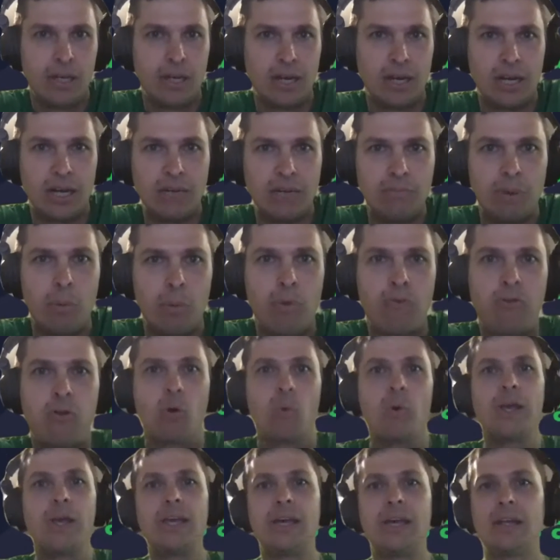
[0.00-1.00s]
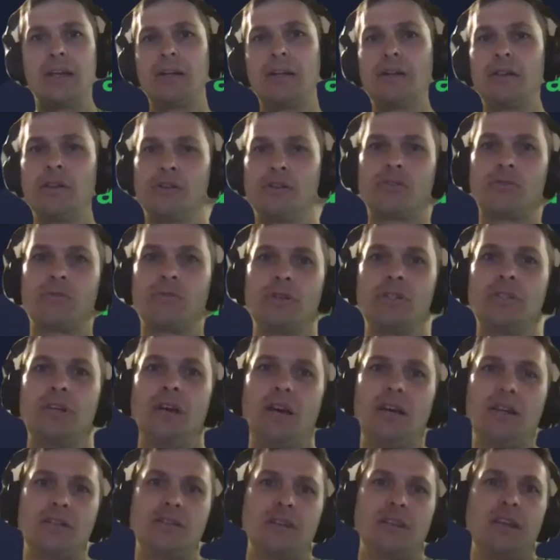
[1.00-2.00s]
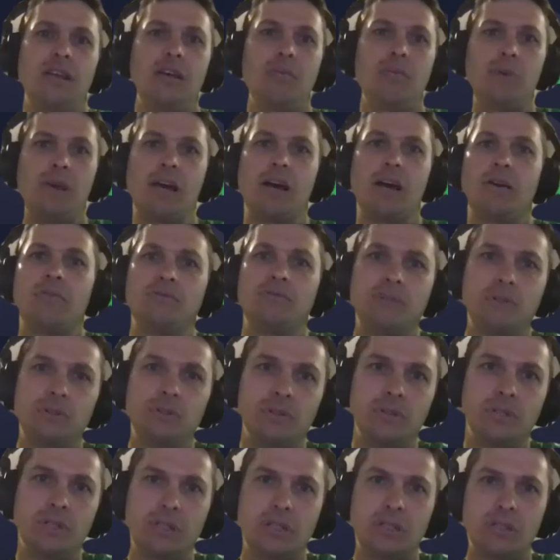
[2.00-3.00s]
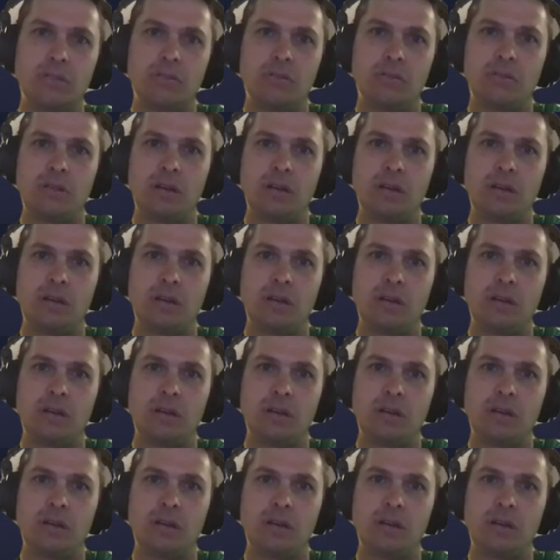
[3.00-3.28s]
Um, but before we get into those three stages, I think it'd be helpful to,